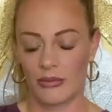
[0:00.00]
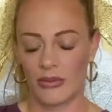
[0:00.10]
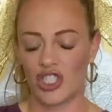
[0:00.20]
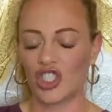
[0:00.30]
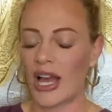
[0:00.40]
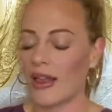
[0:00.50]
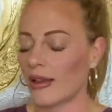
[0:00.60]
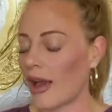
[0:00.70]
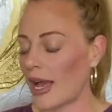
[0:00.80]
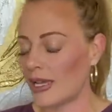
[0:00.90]
Shallon,
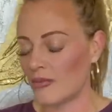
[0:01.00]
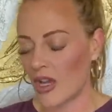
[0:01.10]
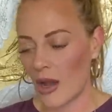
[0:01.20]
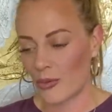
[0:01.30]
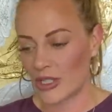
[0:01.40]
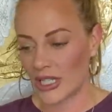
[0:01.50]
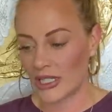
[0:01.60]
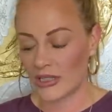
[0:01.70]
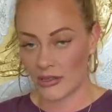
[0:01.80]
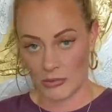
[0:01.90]
I am not
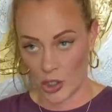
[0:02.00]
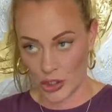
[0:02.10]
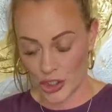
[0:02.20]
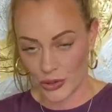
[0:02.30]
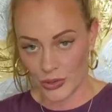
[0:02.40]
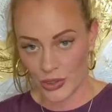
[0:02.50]
predicting this, aren't you?